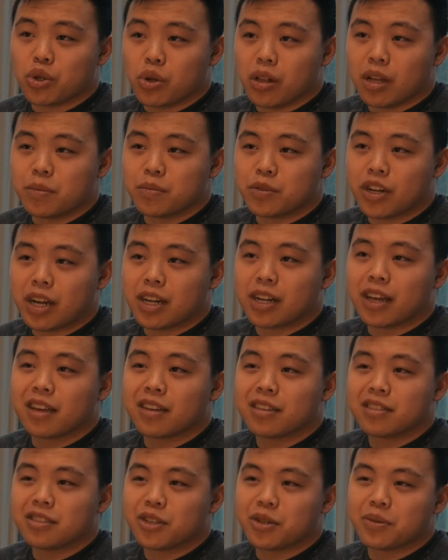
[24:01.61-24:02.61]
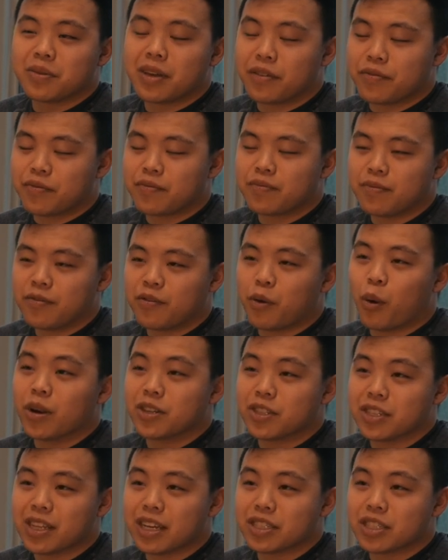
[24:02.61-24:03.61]
goal. I'm trying to, you know, hit
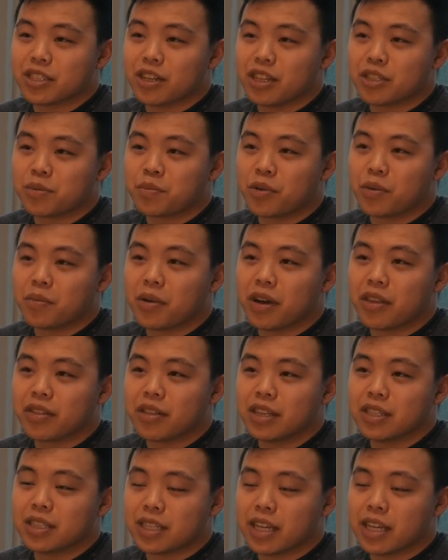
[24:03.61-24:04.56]
$400,000 per month in